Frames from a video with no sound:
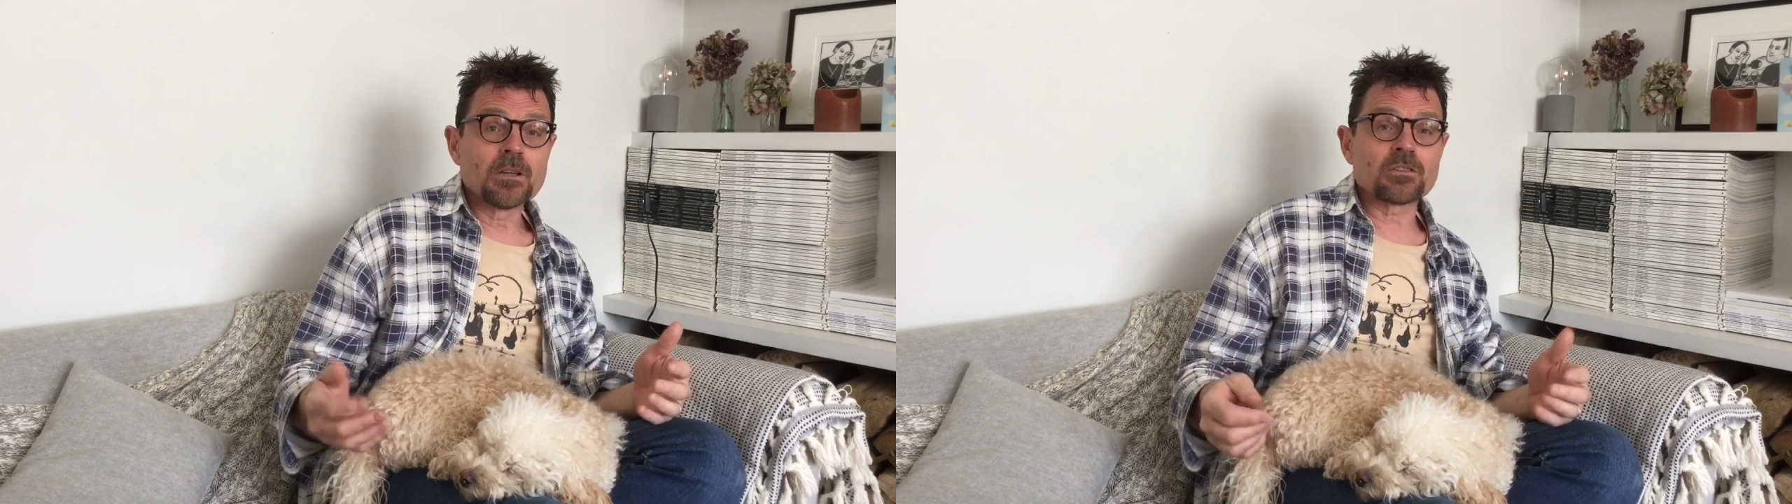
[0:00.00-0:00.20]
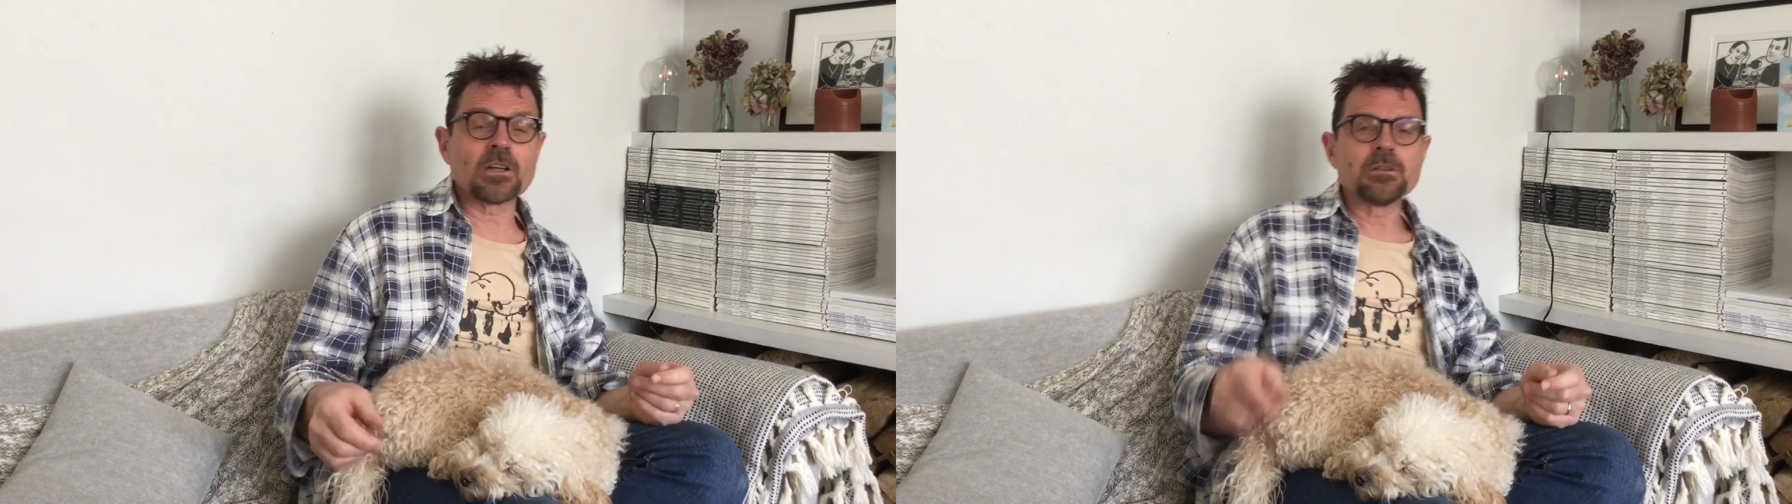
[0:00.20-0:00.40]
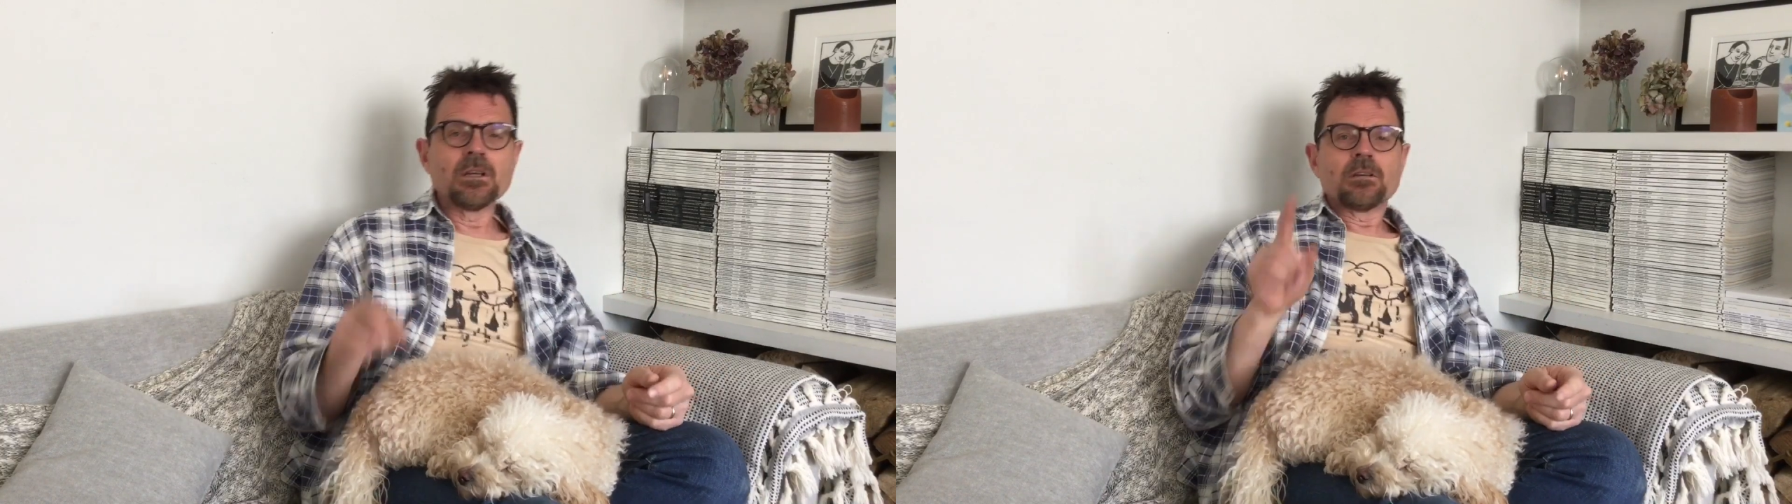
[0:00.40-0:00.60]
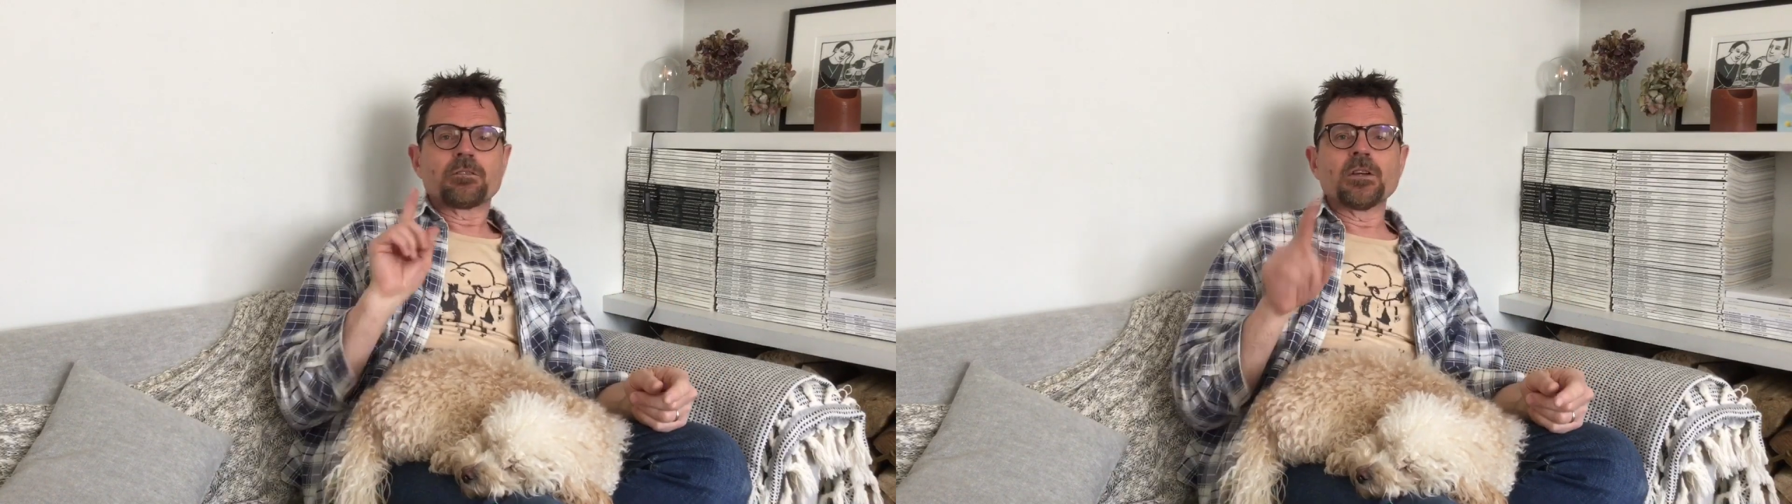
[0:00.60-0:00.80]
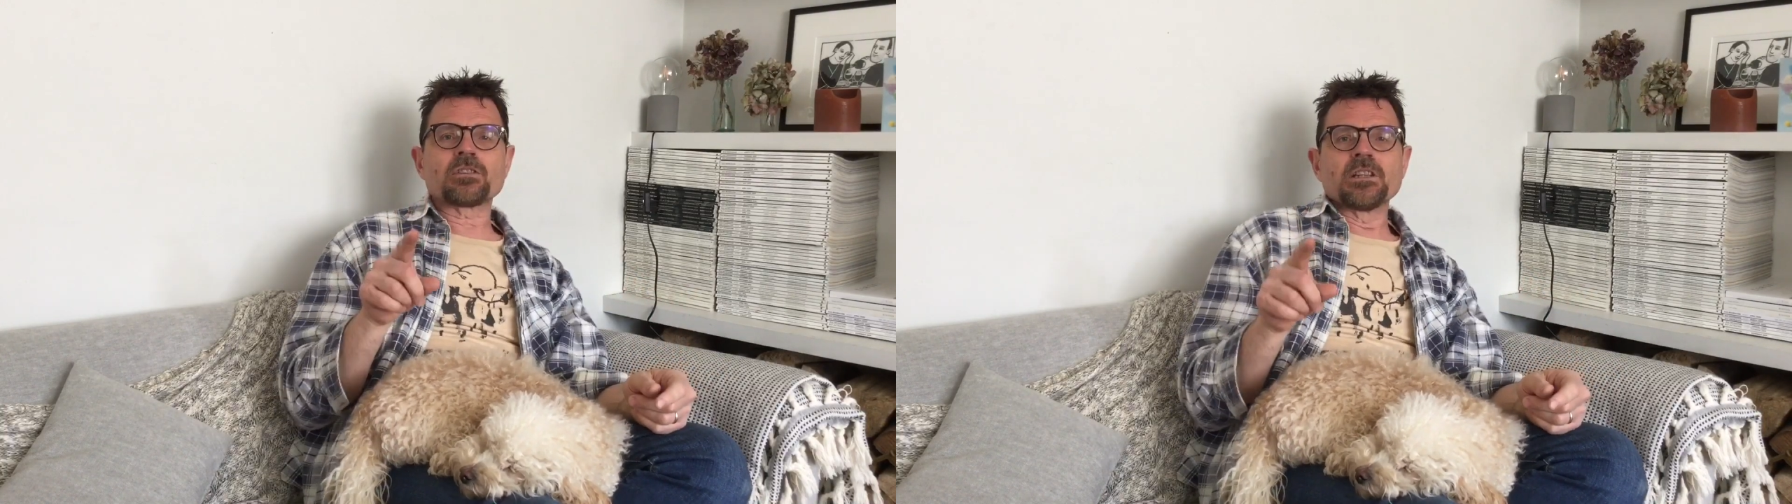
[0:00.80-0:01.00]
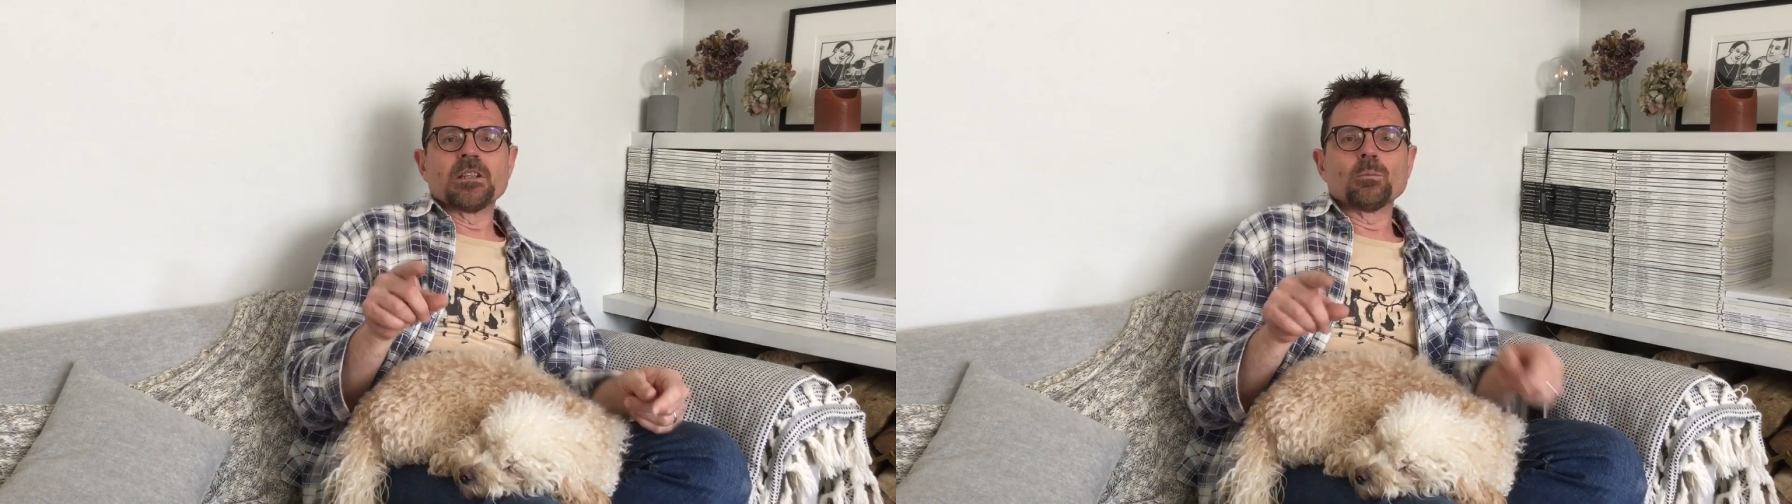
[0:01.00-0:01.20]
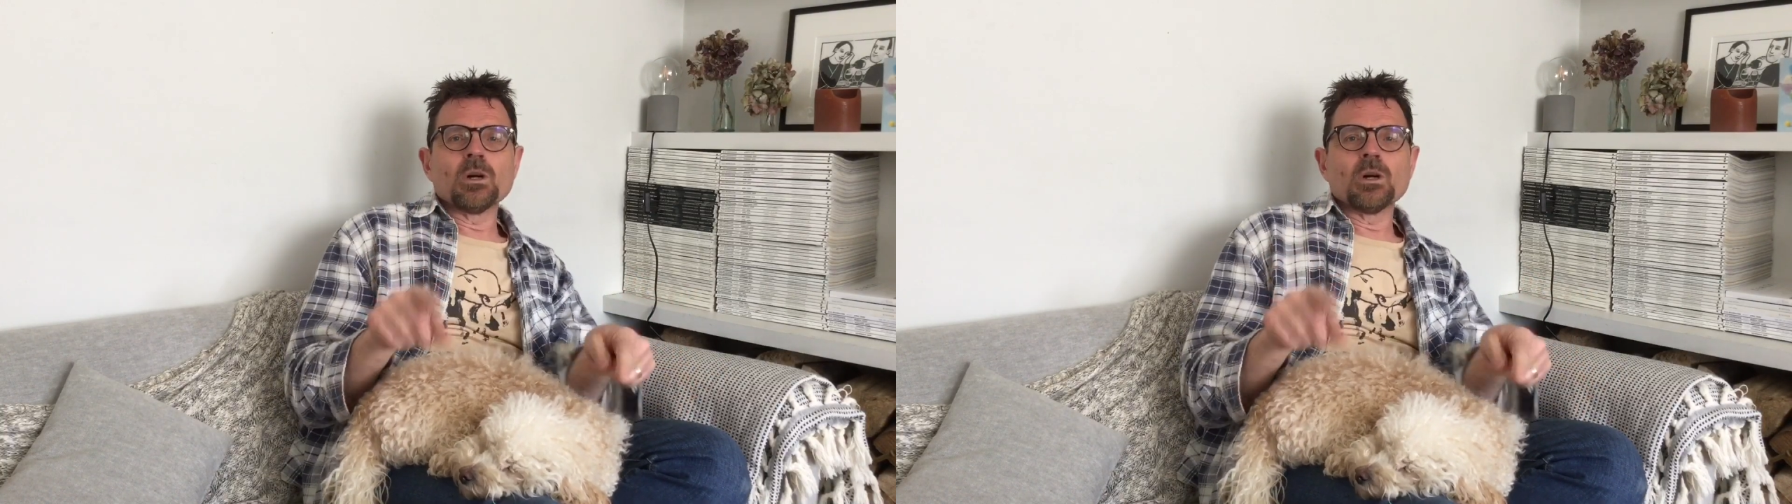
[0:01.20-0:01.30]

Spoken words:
So firstly, your